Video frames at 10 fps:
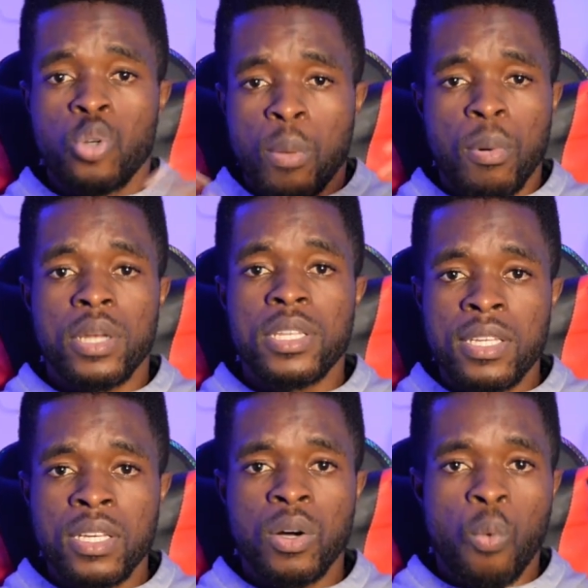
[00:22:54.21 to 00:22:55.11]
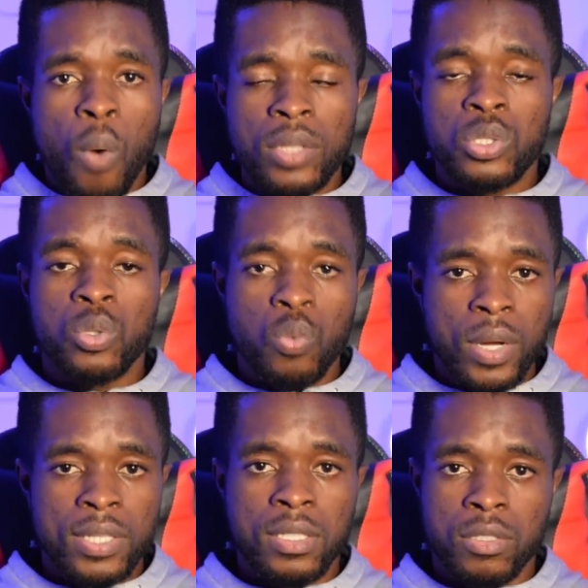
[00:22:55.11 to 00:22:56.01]
nobody wants
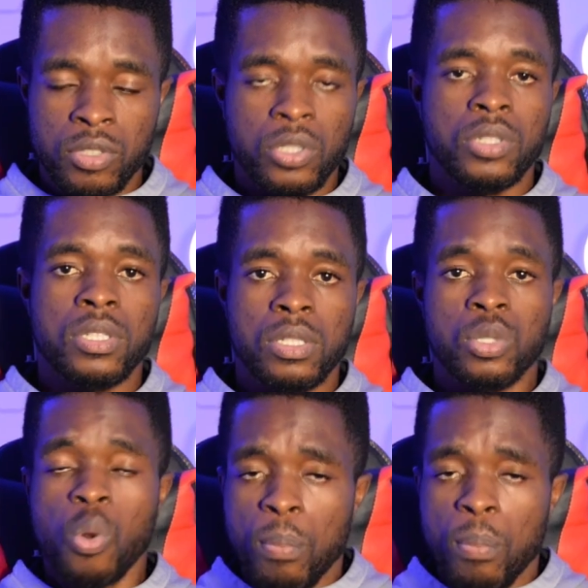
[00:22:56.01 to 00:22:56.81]
to waste resources.